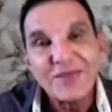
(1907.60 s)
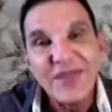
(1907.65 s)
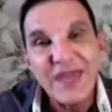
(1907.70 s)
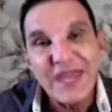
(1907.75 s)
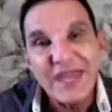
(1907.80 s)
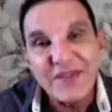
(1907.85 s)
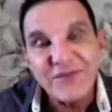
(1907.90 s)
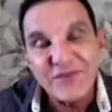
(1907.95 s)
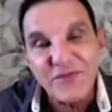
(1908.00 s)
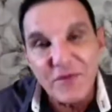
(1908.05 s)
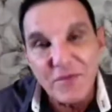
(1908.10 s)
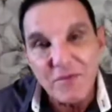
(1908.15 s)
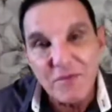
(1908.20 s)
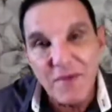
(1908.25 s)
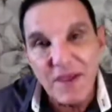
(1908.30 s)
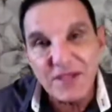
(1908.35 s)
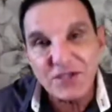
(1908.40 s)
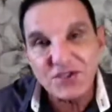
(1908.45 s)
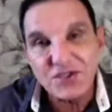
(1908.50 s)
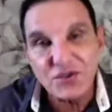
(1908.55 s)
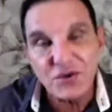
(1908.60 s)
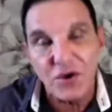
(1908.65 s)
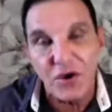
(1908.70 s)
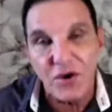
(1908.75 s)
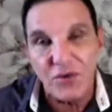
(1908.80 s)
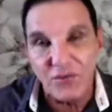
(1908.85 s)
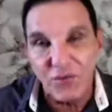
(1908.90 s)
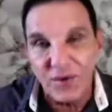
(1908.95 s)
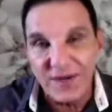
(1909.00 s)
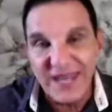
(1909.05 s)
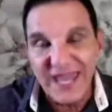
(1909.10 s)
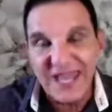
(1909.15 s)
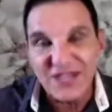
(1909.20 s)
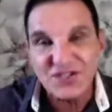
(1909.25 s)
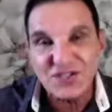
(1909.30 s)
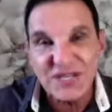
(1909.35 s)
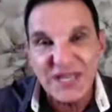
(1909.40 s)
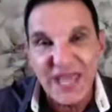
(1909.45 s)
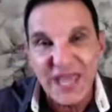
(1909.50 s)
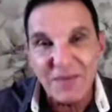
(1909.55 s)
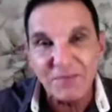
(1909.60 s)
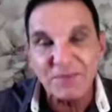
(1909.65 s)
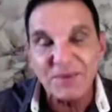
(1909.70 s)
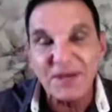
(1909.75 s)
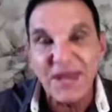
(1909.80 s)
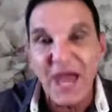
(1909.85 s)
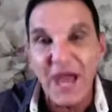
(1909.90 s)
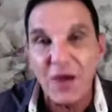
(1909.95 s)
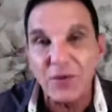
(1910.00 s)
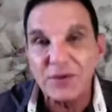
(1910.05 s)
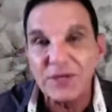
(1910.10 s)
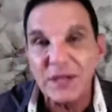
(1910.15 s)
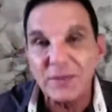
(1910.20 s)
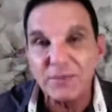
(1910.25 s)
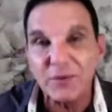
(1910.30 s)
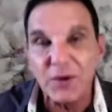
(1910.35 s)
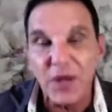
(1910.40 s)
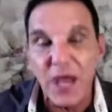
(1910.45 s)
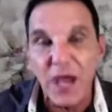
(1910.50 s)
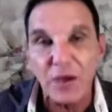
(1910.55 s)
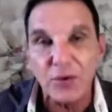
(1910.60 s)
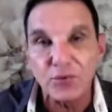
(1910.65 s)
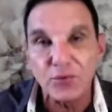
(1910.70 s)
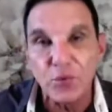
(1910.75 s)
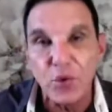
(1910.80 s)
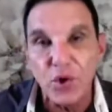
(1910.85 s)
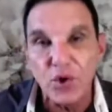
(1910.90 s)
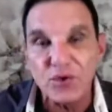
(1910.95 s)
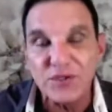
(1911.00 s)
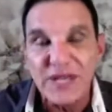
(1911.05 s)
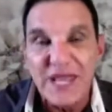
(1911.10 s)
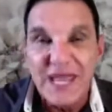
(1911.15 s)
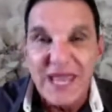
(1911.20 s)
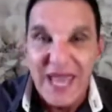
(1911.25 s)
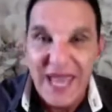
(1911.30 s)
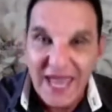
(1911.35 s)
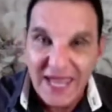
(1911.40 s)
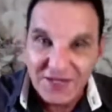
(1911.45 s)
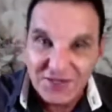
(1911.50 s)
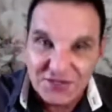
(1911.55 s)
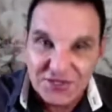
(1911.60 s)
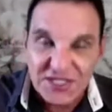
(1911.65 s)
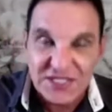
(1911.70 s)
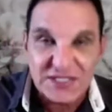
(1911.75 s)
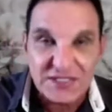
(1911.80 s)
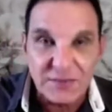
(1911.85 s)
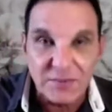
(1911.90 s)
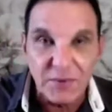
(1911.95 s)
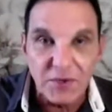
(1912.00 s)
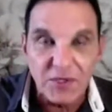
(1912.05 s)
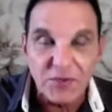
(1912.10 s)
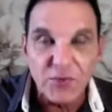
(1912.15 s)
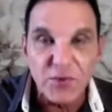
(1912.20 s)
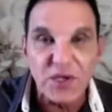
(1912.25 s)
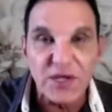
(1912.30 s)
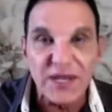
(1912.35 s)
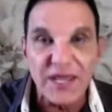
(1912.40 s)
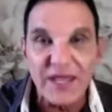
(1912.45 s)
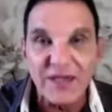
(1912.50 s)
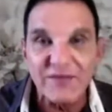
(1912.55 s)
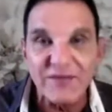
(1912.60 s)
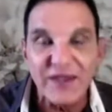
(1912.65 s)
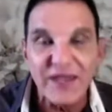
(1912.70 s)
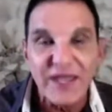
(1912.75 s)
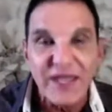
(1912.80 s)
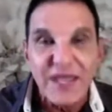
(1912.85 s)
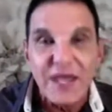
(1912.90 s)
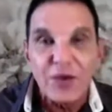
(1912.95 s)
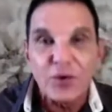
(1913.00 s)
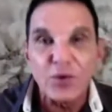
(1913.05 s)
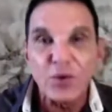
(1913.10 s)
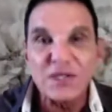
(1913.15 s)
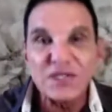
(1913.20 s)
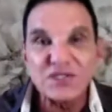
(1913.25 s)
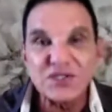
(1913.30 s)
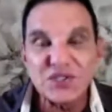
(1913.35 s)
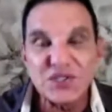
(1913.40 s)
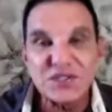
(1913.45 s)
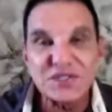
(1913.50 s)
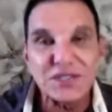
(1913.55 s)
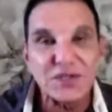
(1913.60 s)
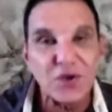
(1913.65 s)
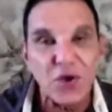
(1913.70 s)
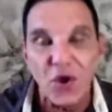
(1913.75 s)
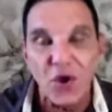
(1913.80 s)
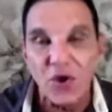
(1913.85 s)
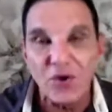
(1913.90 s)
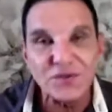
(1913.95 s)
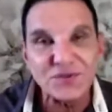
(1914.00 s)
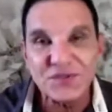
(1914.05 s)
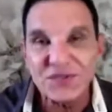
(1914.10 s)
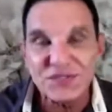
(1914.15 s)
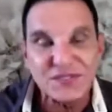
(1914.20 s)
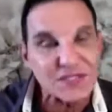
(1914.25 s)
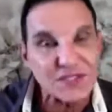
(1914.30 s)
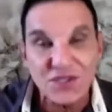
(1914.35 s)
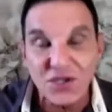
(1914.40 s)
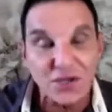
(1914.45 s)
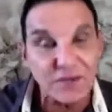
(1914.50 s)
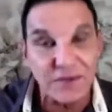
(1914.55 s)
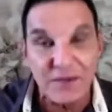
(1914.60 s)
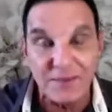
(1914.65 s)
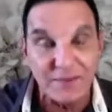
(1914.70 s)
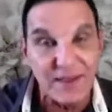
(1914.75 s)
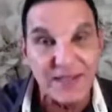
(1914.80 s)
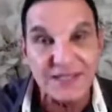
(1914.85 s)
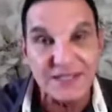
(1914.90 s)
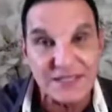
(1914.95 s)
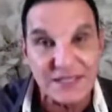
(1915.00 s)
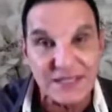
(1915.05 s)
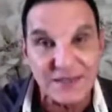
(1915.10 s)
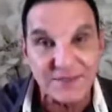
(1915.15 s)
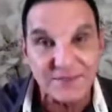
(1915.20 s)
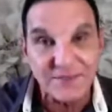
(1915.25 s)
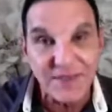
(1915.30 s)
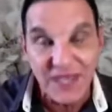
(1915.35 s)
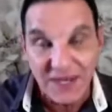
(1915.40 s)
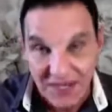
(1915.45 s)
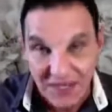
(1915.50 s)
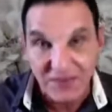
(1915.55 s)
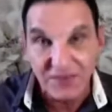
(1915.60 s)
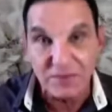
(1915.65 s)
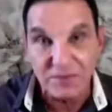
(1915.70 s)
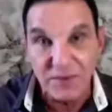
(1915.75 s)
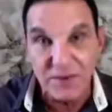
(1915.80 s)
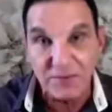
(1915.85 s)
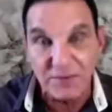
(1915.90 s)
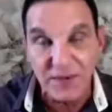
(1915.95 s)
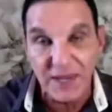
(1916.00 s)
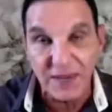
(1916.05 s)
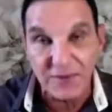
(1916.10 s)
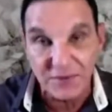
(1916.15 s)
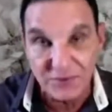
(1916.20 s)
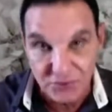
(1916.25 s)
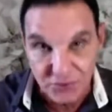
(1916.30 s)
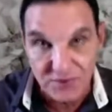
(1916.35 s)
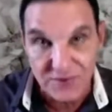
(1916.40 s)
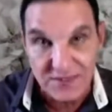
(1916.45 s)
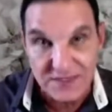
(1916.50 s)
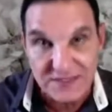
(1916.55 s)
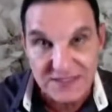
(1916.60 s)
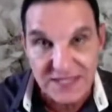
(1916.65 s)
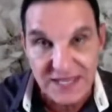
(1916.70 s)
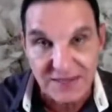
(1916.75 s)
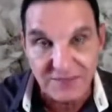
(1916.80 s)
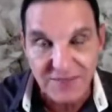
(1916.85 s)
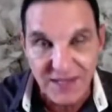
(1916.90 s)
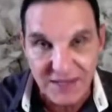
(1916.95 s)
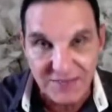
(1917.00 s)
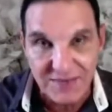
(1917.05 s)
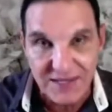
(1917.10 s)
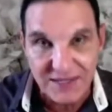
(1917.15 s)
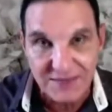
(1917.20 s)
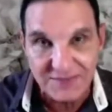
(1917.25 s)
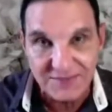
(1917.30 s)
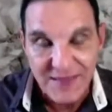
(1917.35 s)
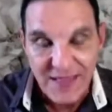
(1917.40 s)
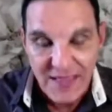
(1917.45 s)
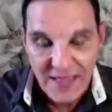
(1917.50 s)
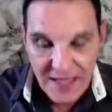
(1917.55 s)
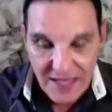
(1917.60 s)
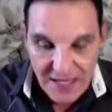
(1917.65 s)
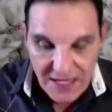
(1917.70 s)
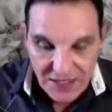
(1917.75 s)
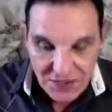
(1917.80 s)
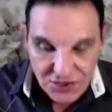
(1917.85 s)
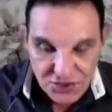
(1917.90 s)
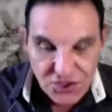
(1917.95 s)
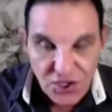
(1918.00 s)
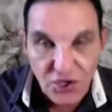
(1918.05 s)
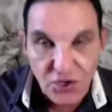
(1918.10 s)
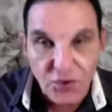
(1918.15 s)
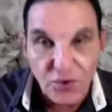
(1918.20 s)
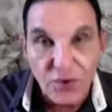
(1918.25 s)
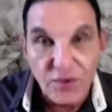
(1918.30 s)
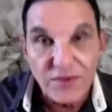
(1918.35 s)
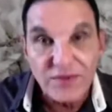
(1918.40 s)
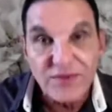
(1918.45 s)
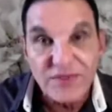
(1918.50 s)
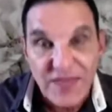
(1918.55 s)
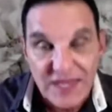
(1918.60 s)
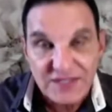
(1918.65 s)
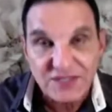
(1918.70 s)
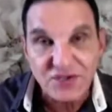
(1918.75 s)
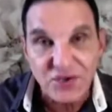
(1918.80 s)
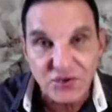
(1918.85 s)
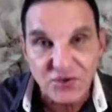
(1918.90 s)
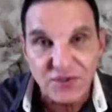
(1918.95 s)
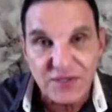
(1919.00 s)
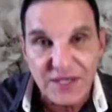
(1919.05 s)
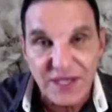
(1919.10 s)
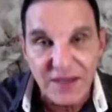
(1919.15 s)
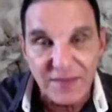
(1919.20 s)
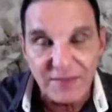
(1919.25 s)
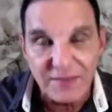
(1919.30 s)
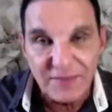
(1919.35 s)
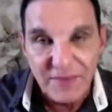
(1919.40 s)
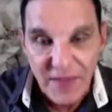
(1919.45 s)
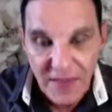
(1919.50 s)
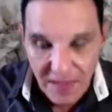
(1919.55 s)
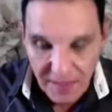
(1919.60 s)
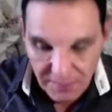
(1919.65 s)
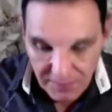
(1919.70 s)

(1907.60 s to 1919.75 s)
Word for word: the information of what actually happened, how it happened, how it worked, and testimony. We're going to have uh, questions and answers. It's going to be amazing. And other people are doing the same. Amen. So that's going to come.